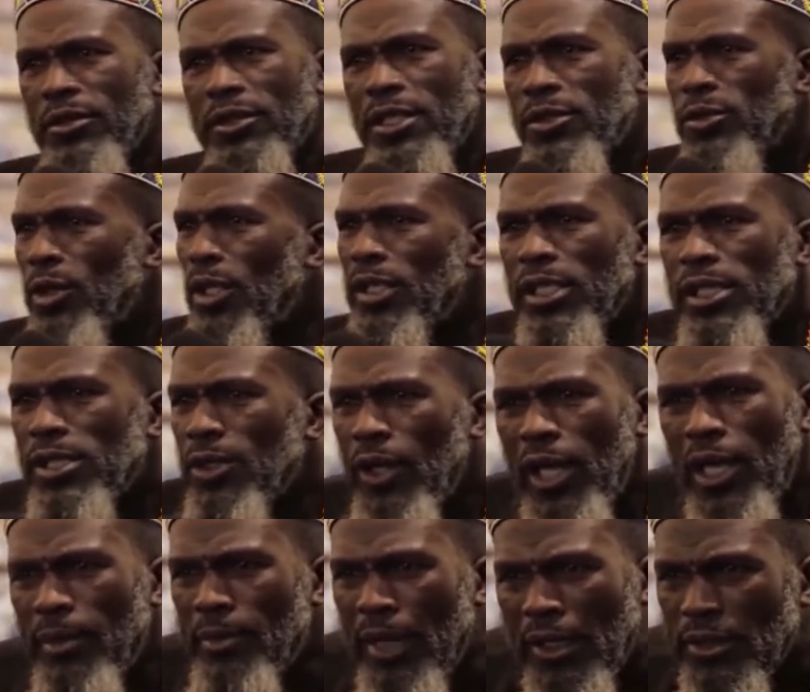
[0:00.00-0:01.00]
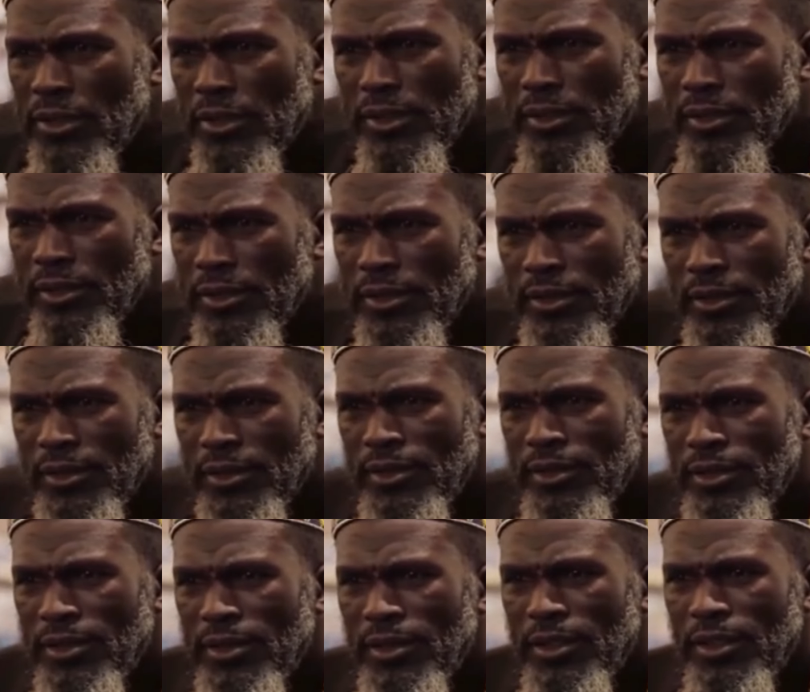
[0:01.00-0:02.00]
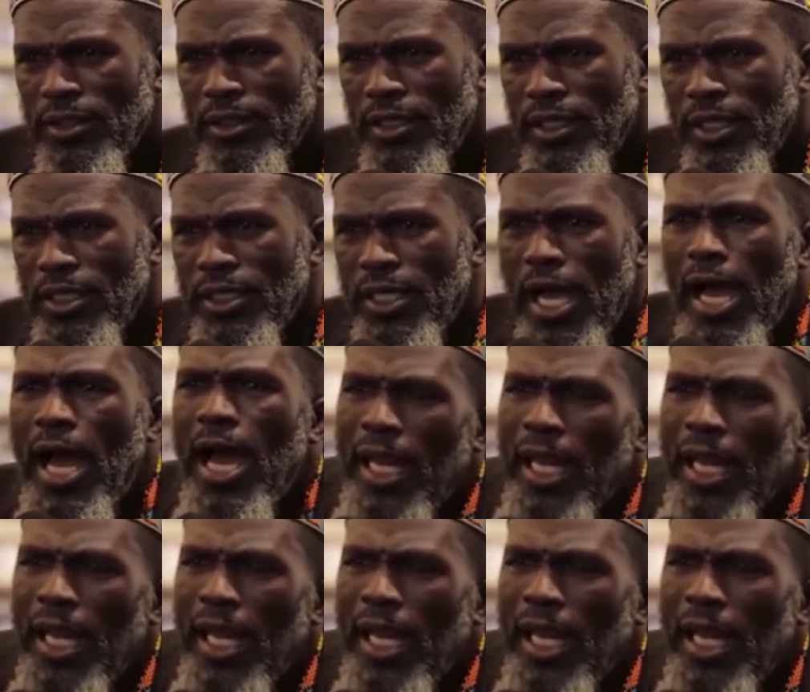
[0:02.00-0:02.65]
But that's what it is all about. Had